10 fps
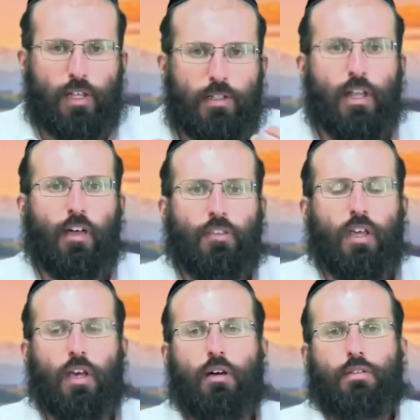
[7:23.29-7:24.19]
There's
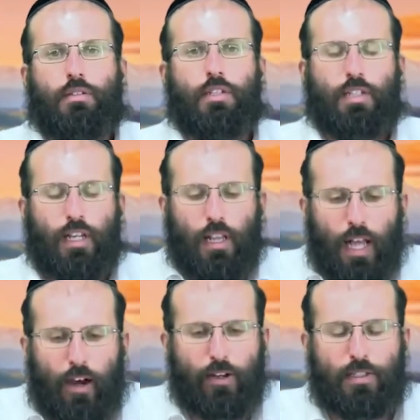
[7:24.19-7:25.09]
nothing else. There's
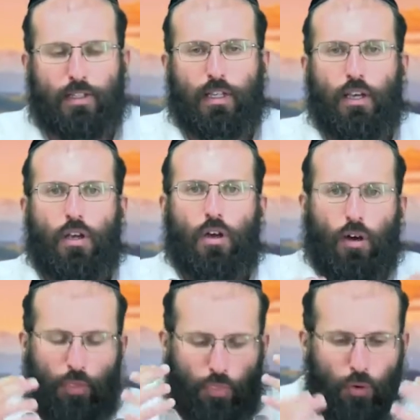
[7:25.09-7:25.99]
clarity
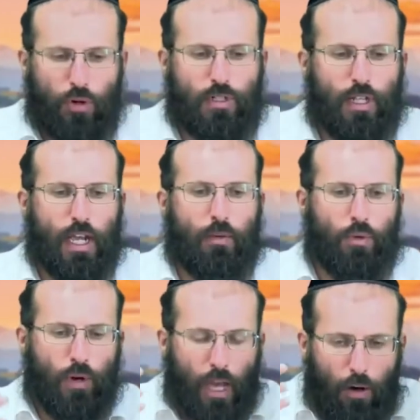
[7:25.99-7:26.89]
of thought, and that
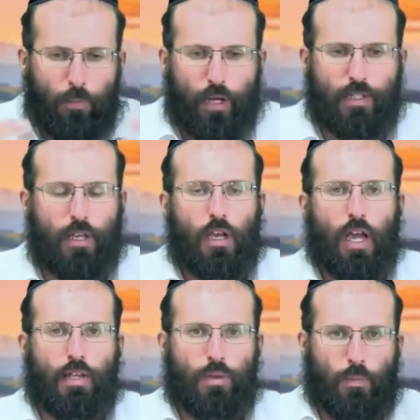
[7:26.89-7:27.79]
will help us,
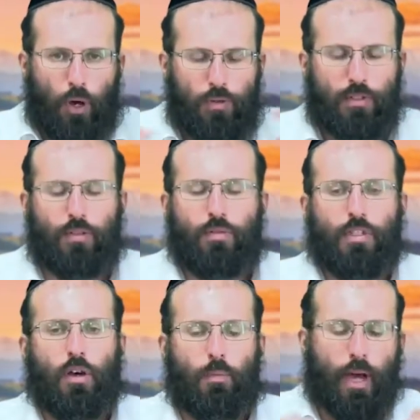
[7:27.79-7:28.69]
as we posted
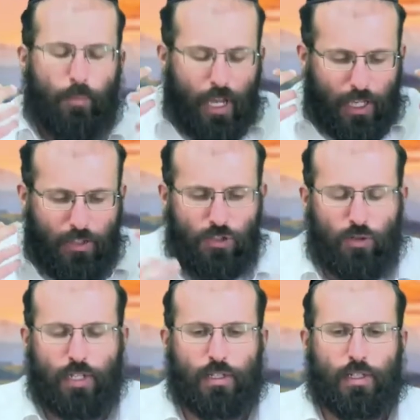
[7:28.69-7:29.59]
also about making
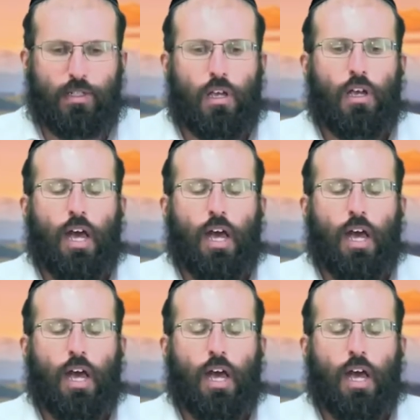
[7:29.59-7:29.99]
choices,